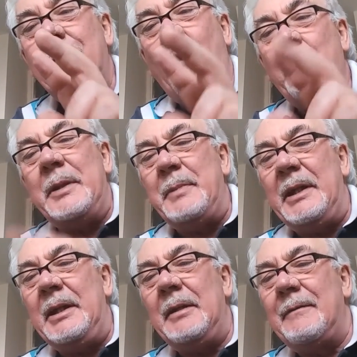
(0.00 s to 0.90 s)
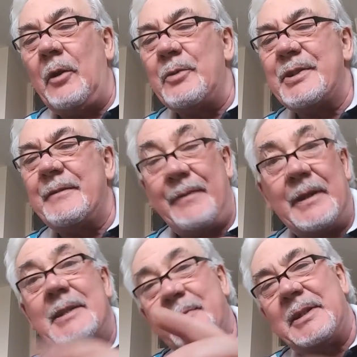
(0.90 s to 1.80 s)
4BB floats for
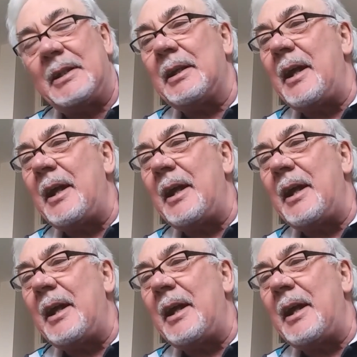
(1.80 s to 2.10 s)
this particular